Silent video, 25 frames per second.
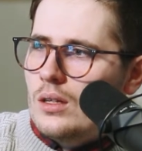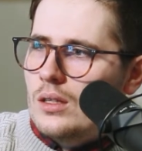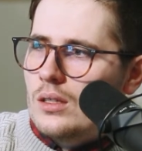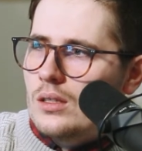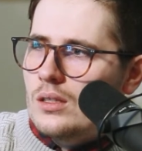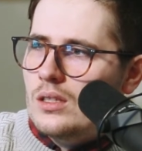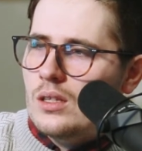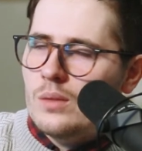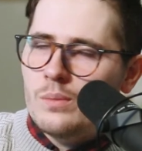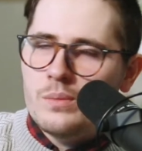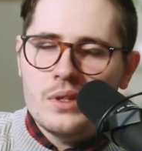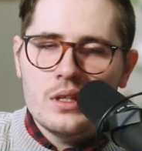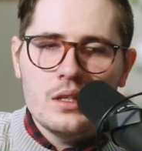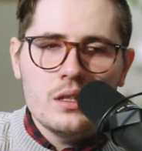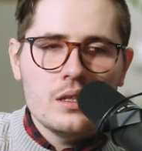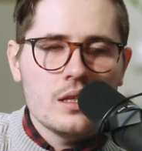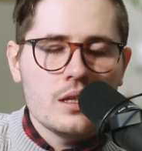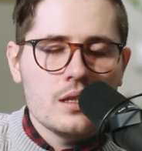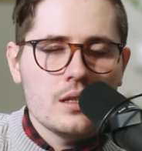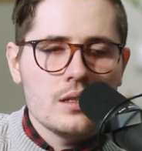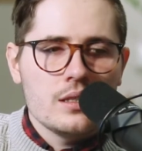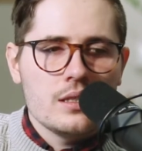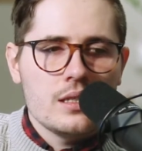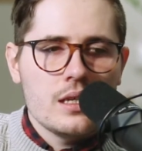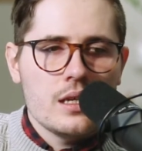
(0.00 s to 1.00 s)
Something
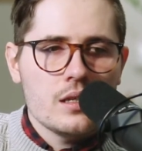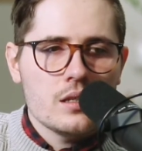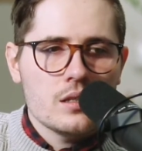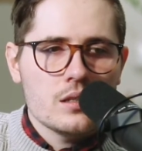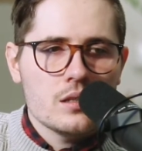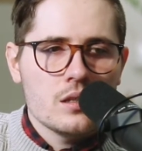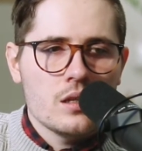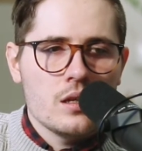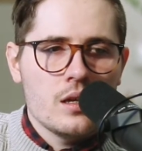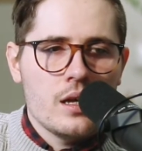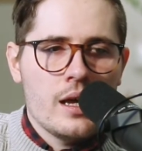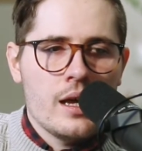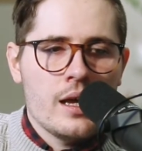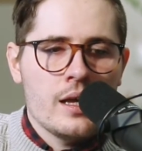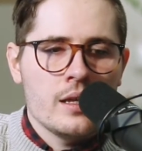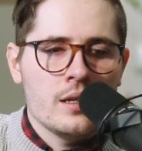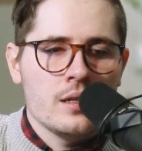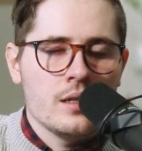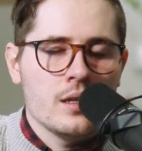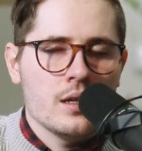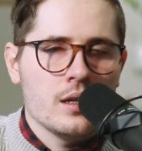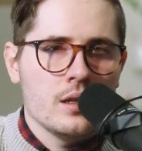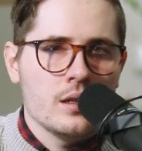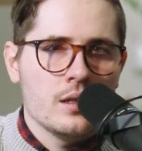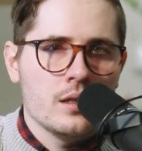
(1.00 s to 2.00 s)
that Tesla
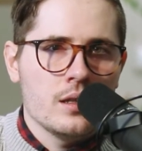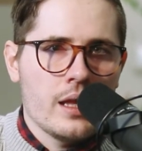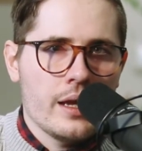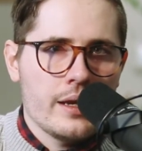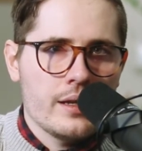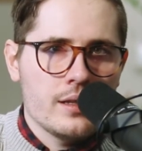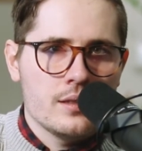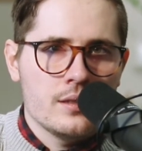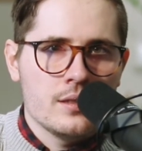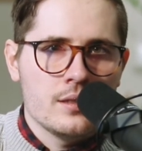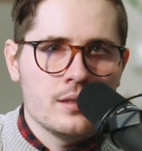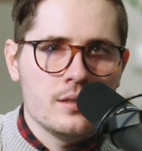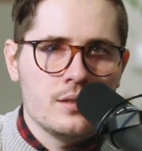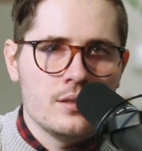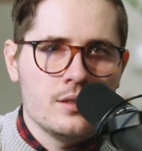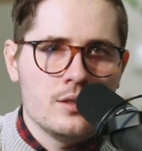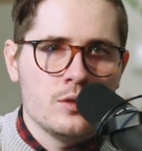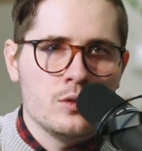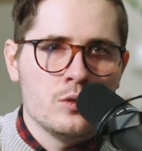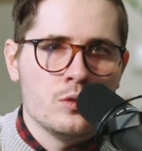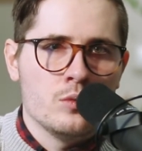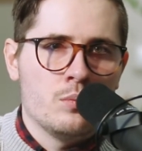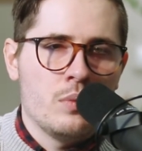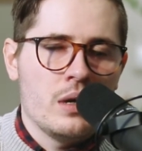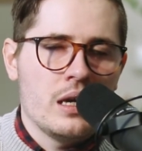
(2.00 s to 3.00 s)
had neglected
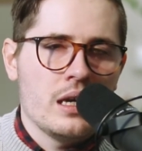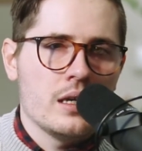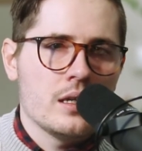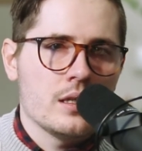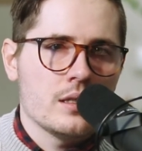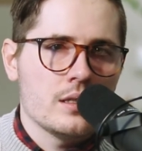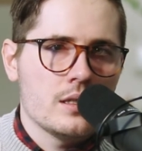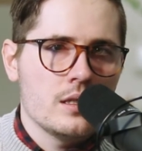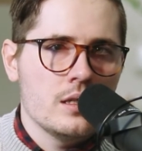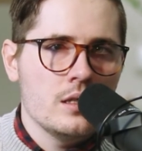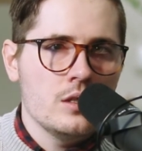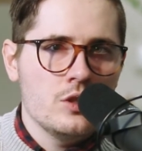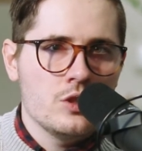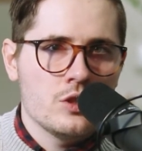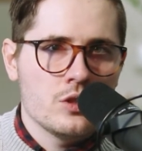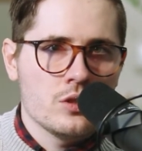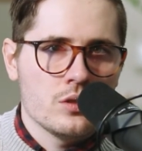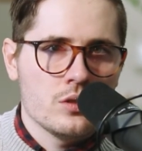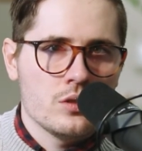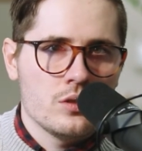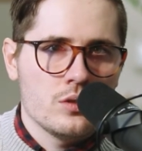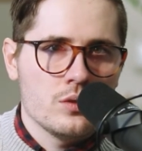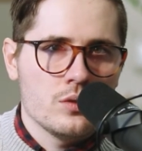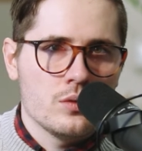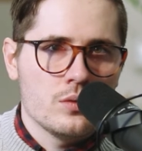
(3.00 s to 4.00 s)
to pay
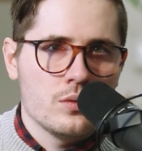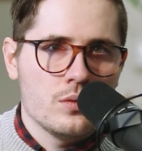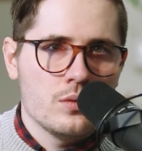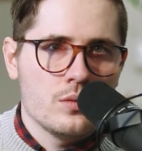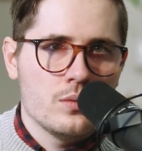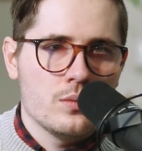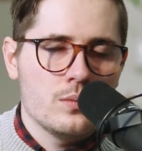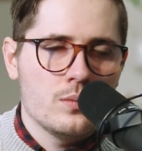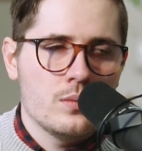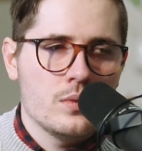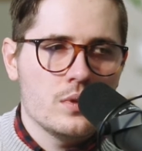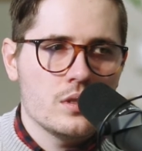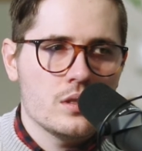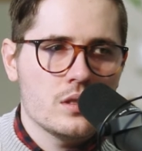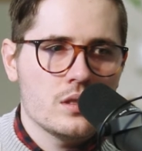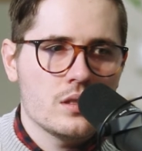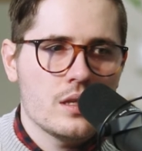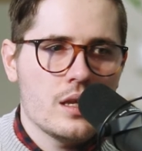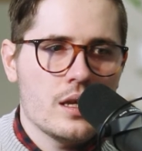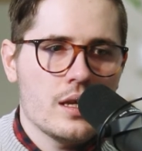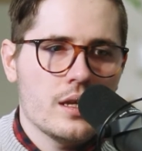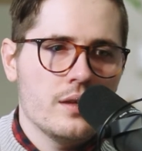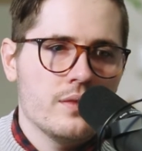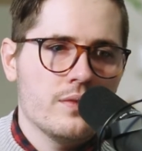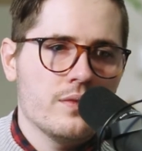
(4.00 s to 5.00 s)
attention to was
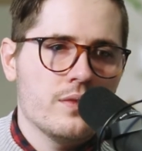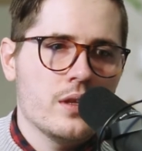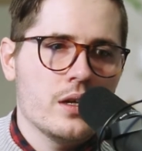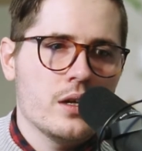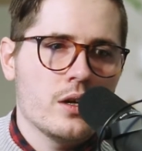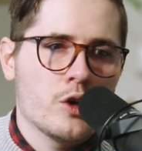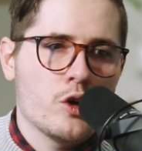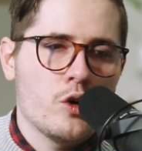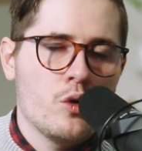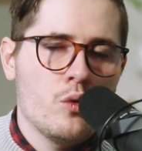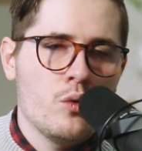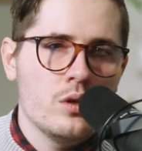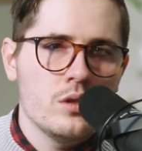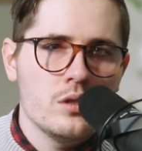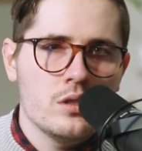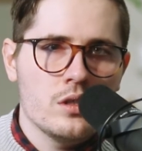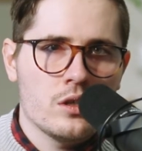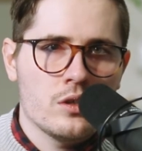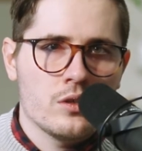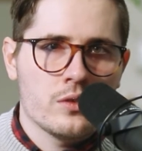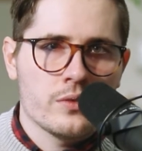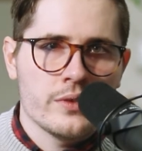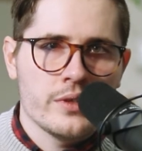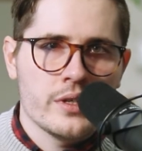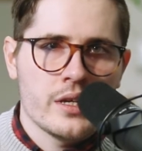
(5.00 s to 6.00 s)
that if they are going to
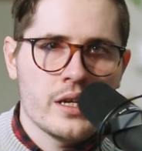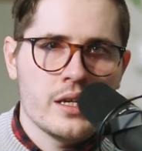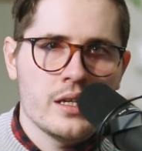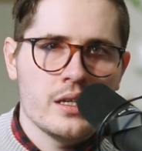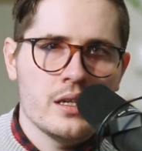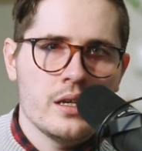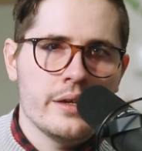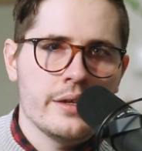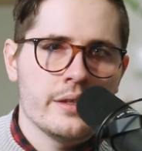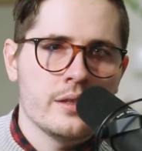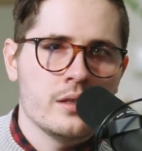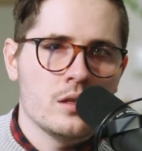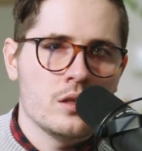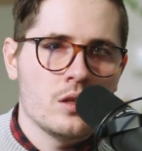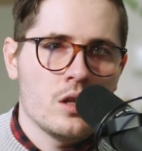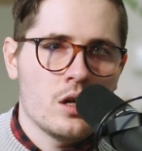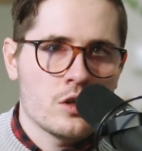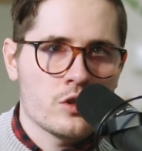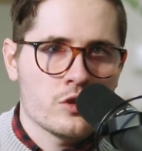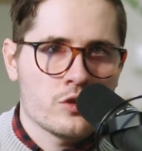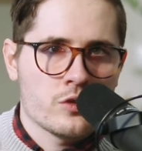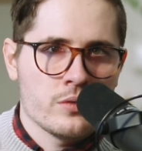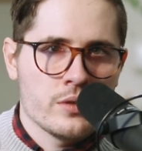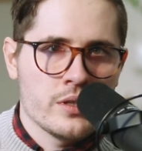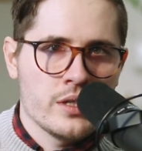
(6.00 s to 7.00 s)
create a
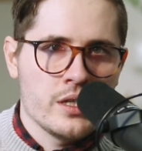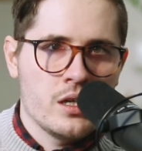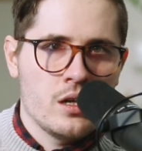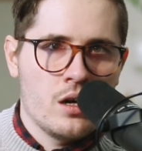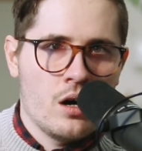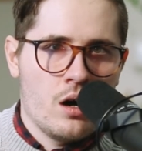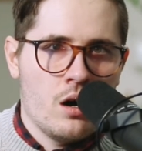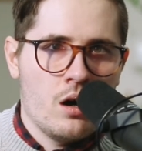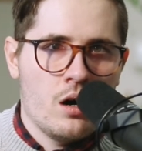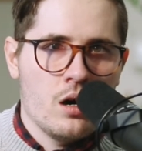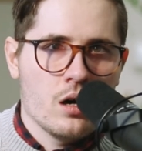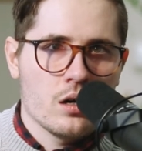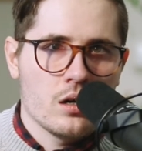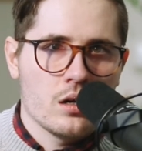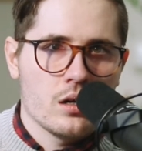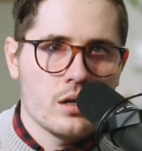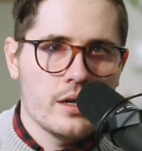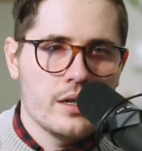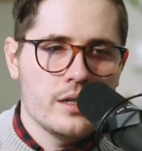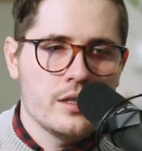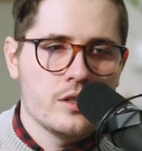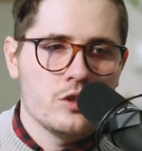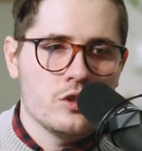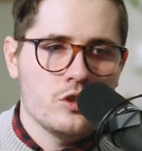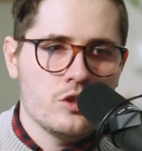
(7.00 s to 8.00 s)
luxury car
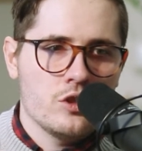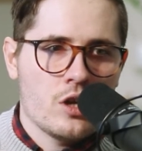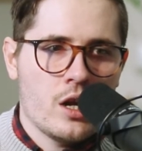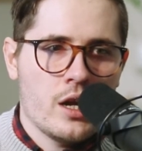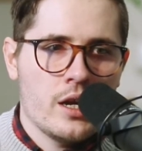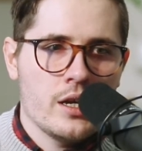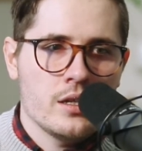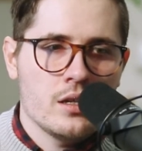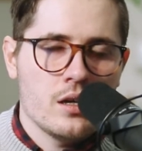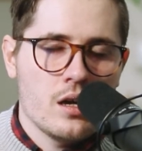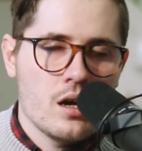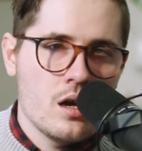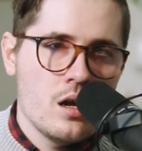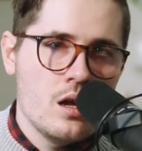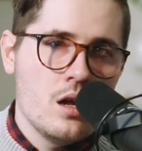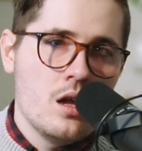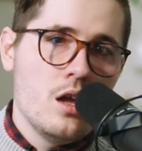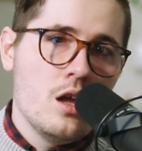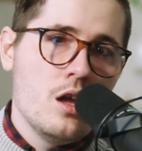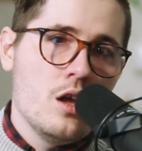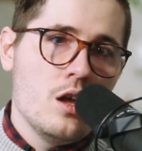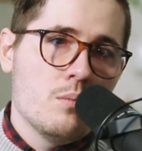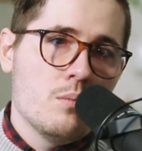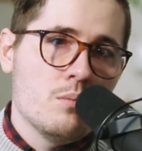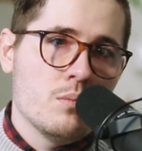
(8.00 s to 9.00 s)
in China,
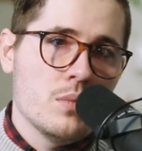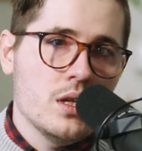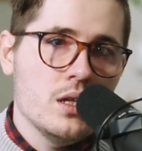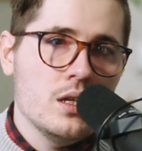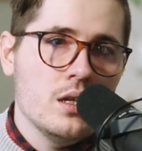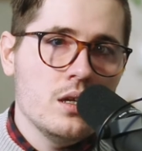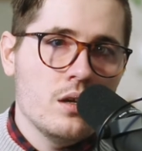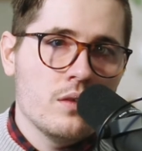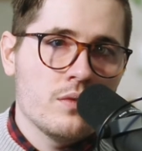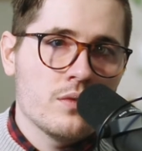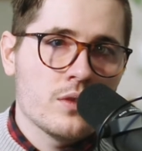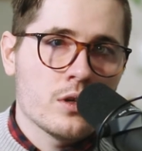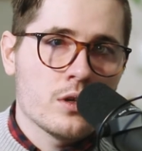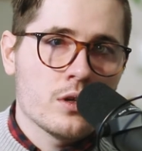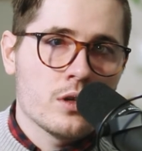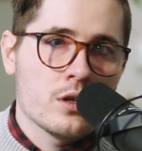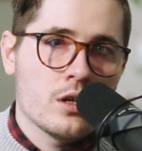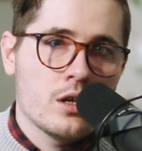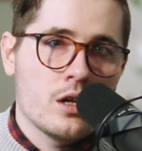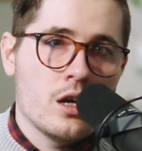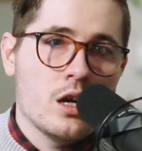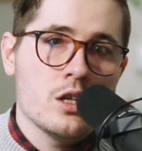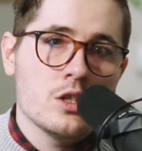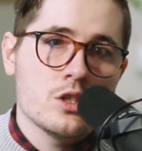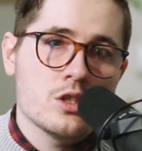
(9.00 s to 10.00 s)
many of their
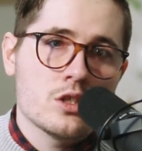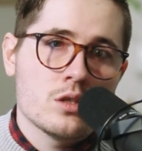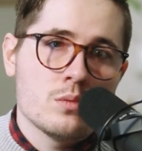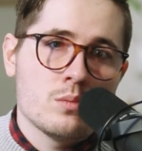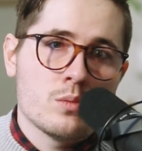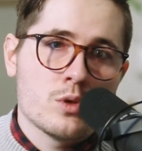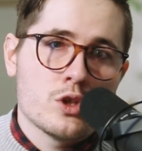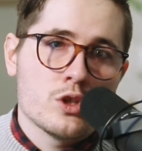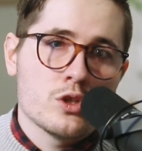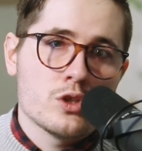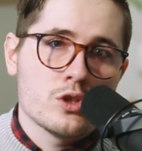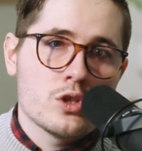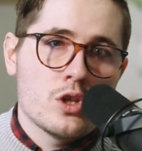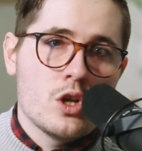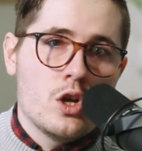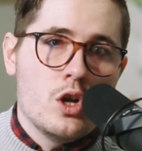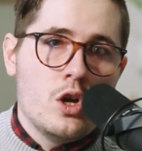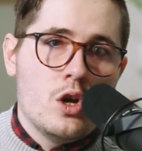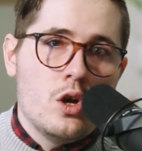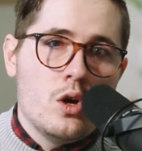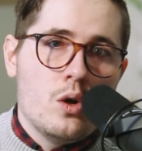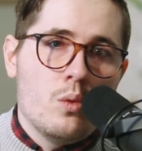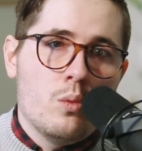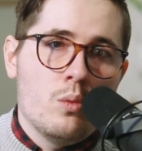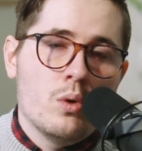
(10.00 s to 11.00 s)
customers
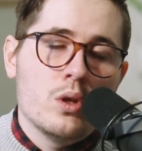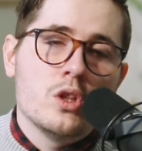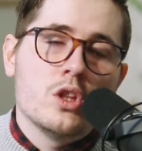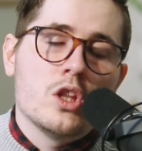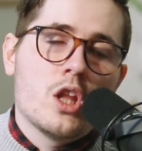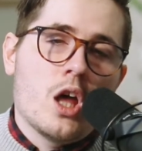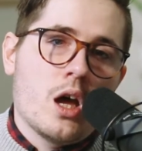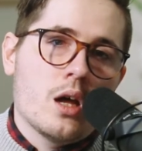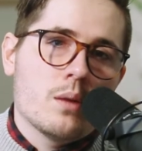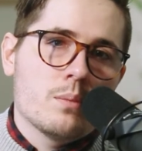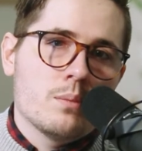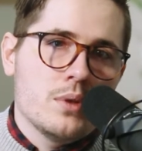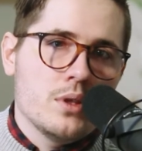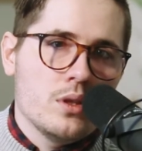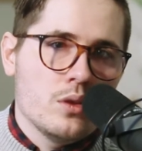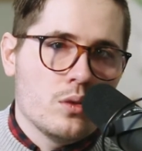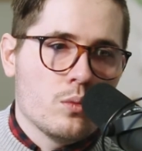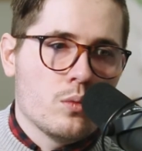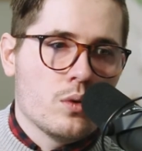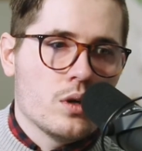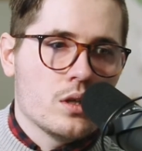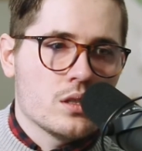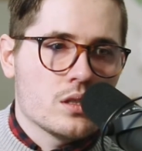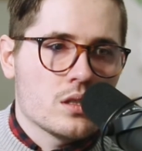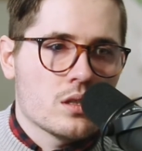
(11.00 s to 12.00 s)
will not be the
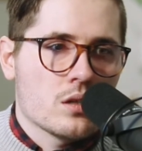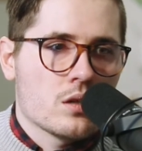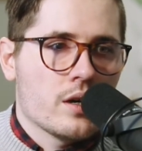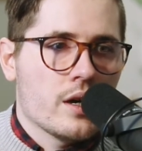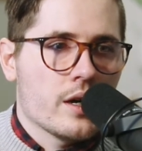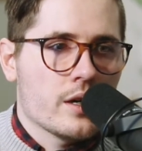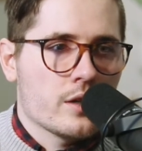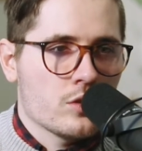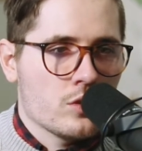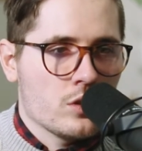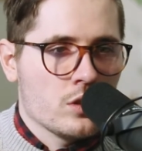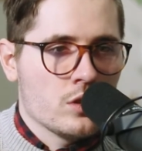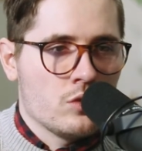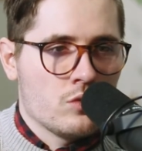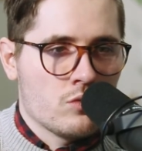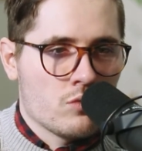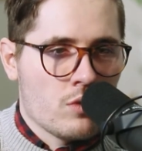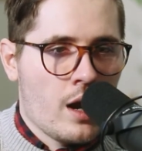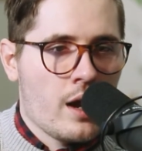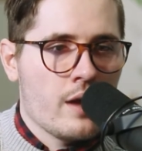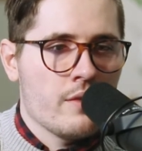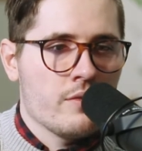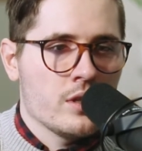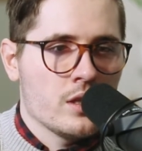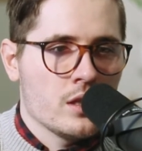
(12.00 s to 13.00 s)
ones that are actually
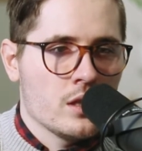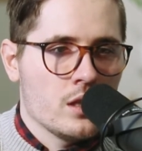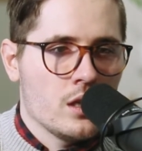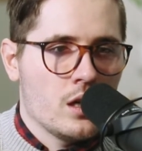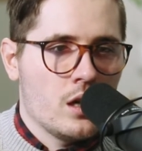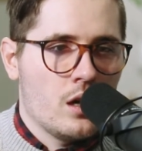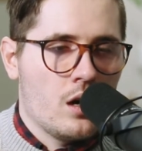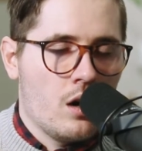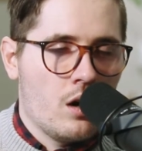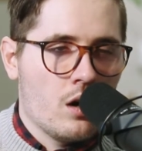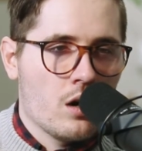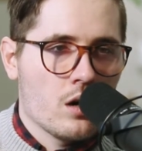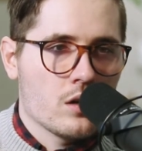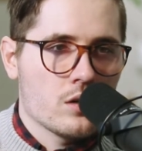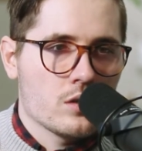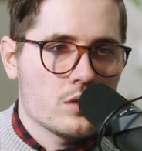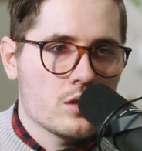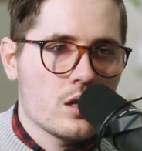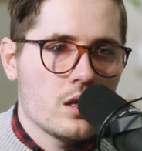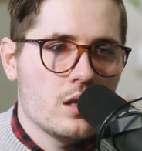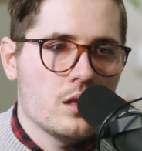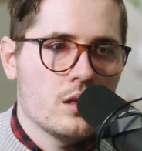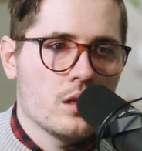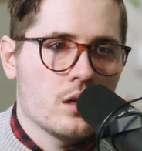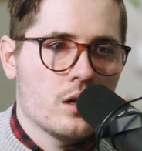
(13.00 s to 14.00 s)
driving the
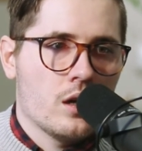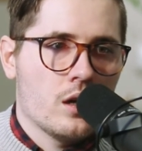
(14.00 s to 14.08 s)
cars, and